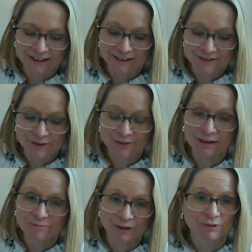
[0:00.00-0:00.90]
So
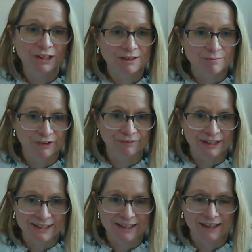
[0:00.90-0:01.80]
then we really move
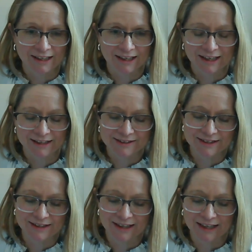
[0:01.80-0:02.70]
into
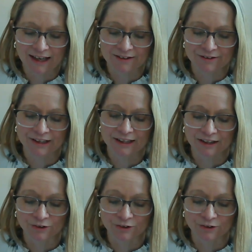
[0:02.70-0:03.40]
the gathering and